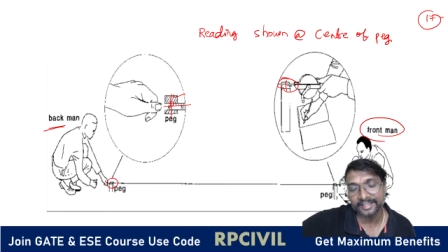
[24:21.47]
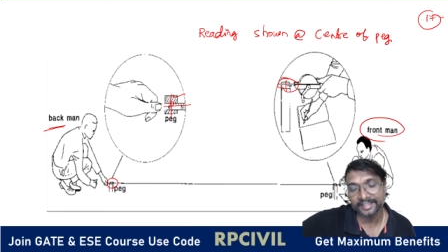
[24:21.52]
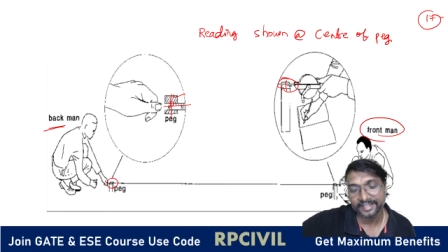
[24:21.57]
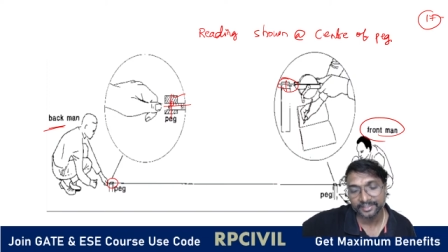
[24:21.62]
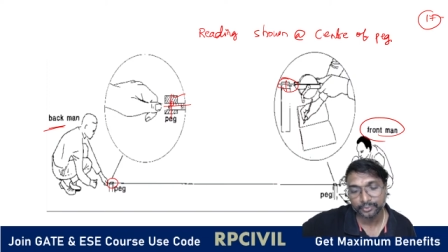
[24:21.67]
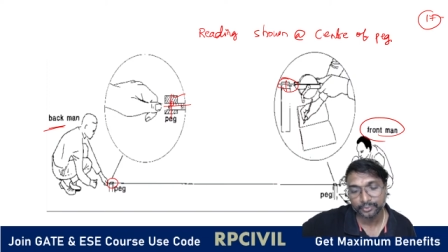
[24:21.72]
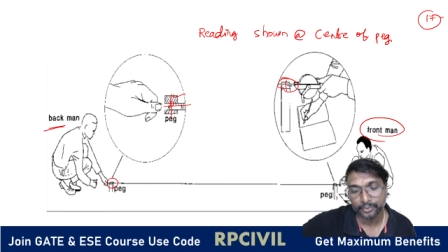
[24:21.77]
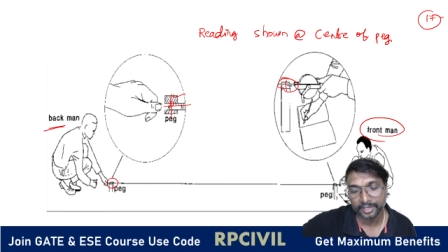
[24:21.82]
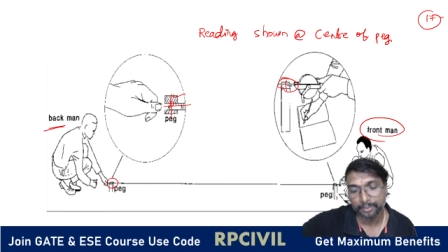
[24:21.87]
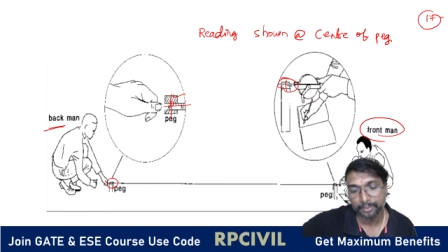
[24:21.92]
That
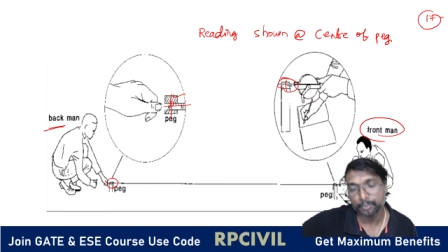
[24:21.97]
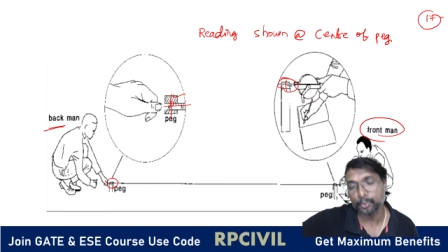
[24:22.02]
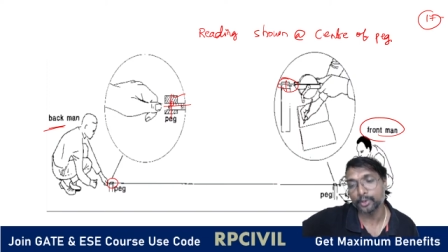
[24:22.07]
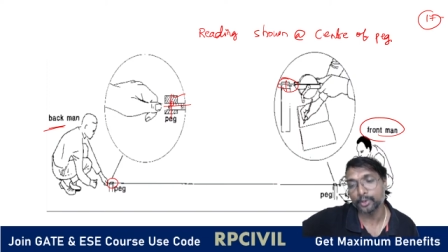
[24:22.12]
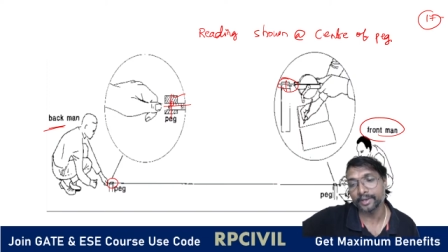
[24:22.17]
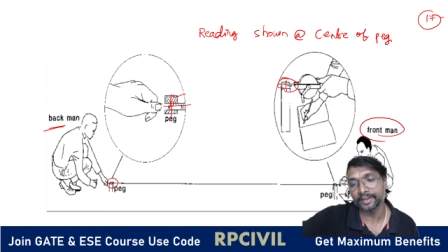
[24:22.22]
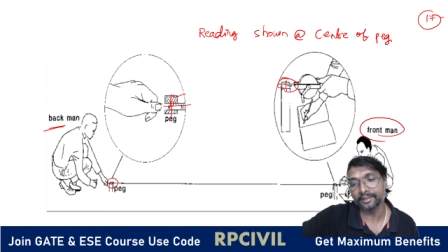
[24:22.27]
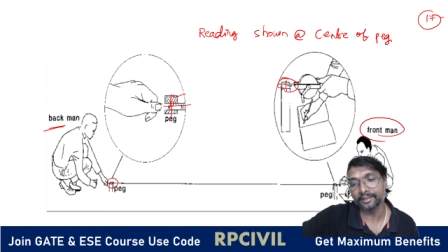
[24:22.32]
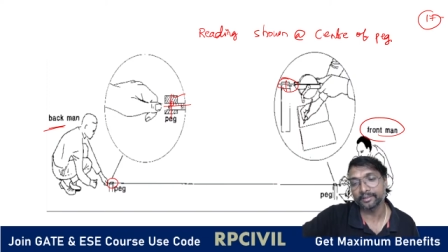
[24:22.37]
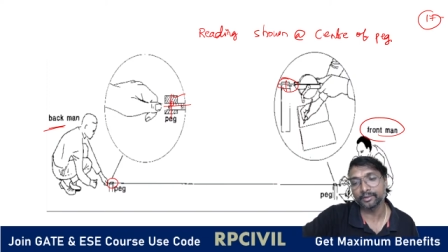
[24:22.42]
is very
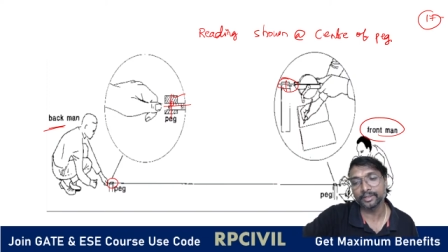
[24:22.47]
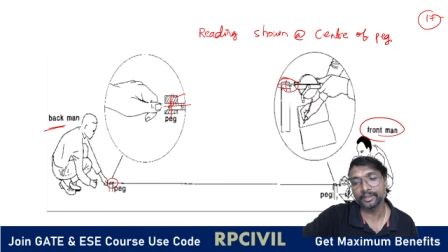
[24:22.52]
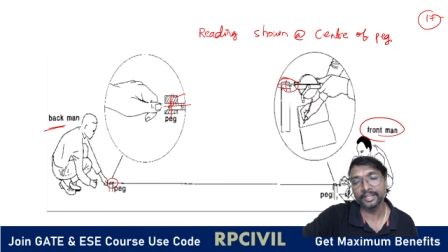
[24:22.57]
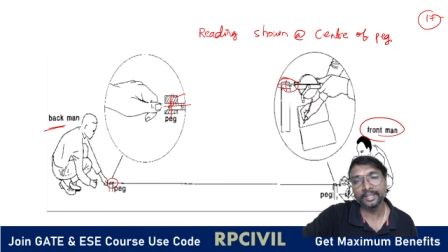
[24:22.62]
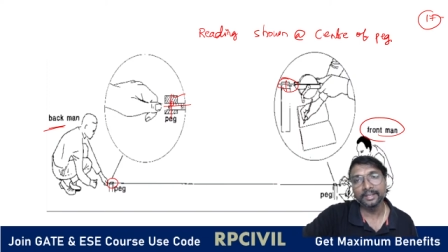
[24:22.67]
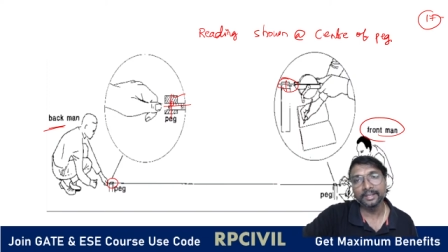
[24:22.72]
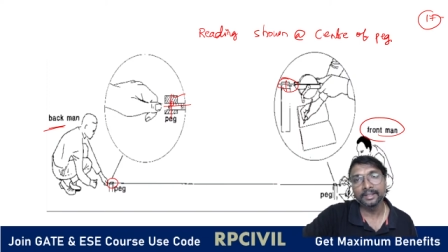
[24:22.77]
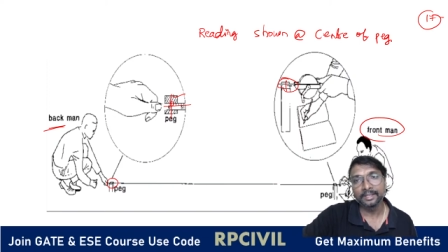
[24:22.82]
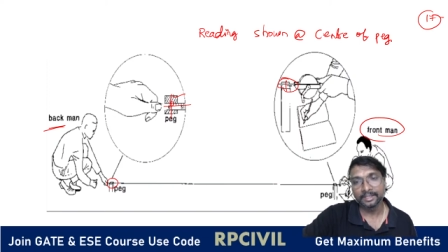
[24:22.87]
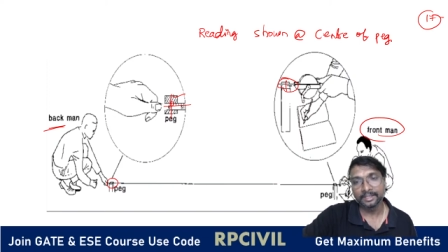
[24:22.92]
important,
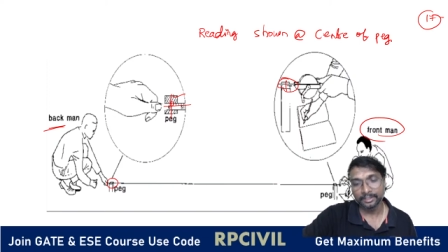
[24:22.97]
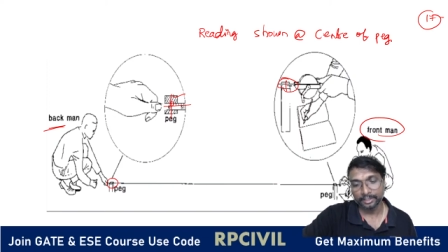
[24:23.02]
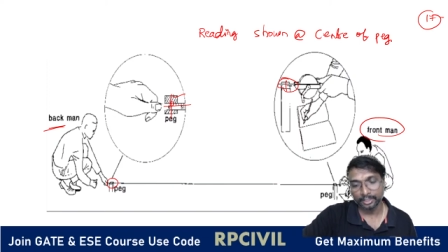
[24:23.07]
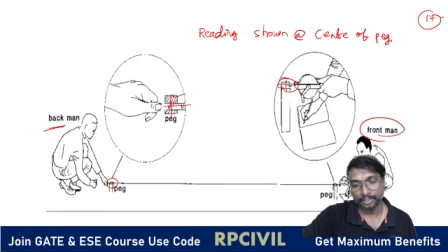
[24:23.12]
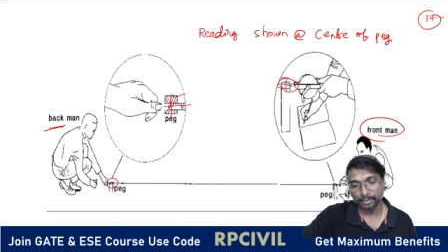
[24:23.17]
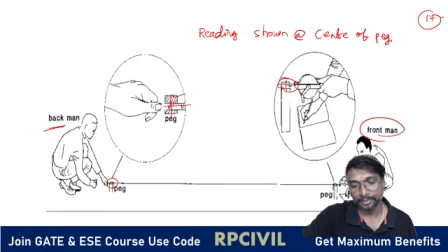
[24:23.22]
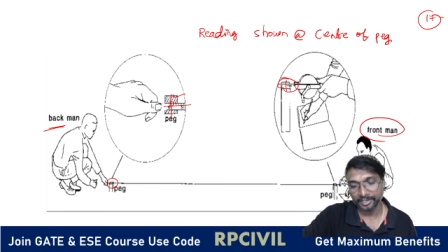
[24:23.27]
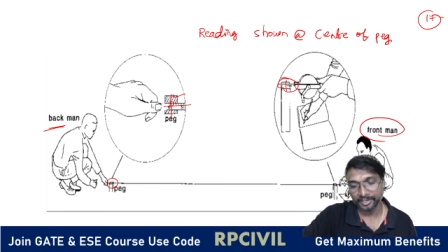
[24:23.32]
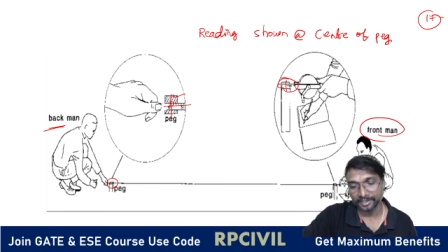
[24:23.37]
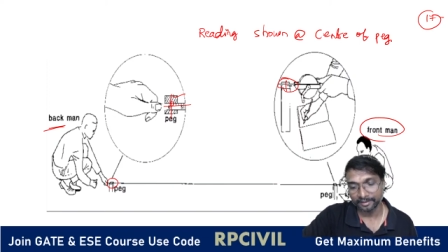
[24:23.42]
okay? You
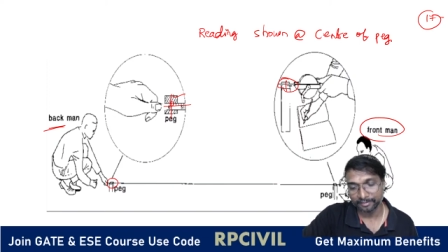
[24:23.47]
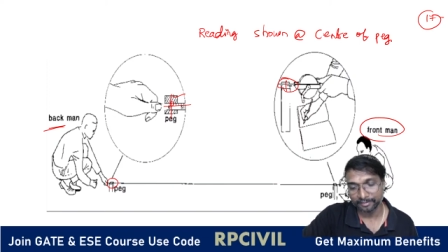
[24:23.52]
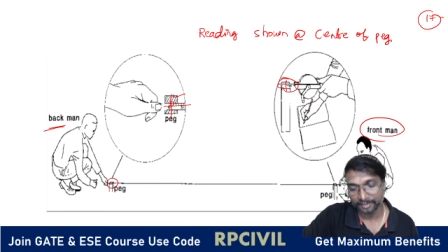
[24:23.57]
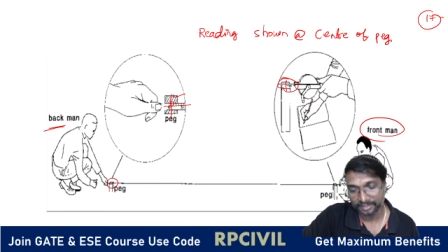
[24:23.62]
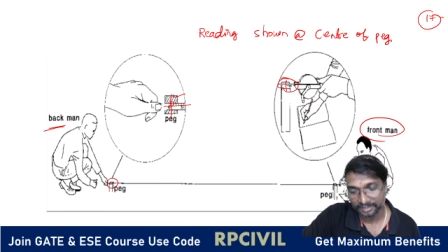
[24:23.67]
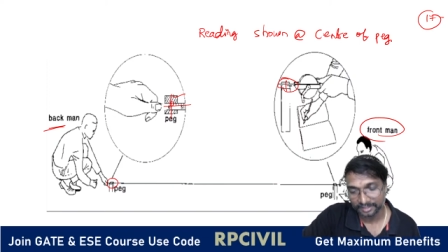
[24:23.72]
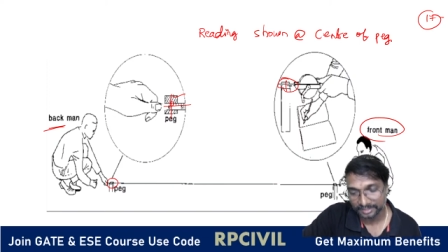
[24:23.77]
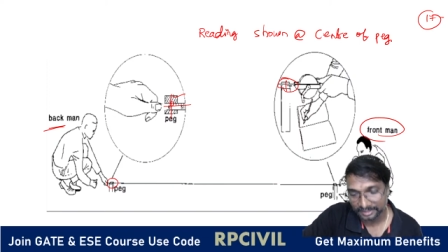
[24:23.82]
have to be careful.